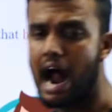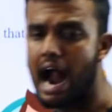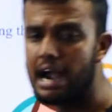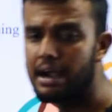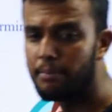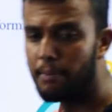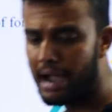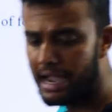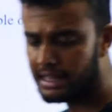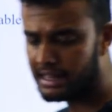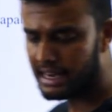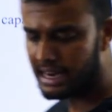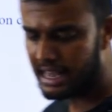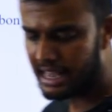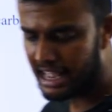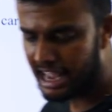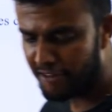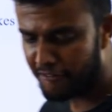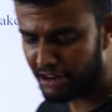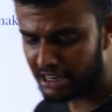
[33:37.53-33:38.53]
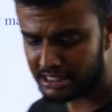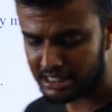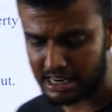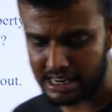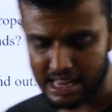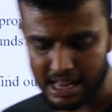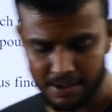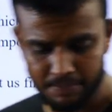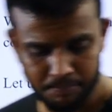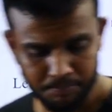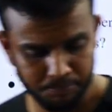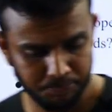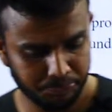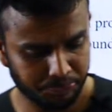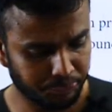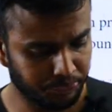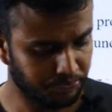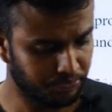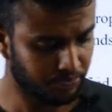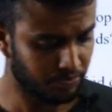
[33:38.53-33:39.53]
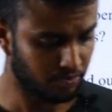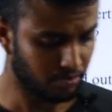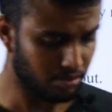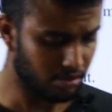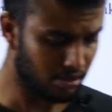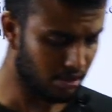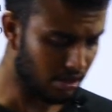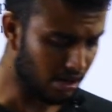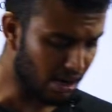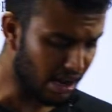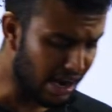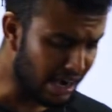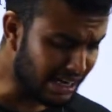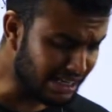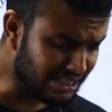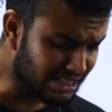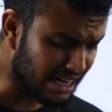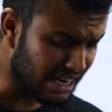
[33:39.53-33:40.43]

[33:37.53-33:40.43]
and Maidili. If it's clear. If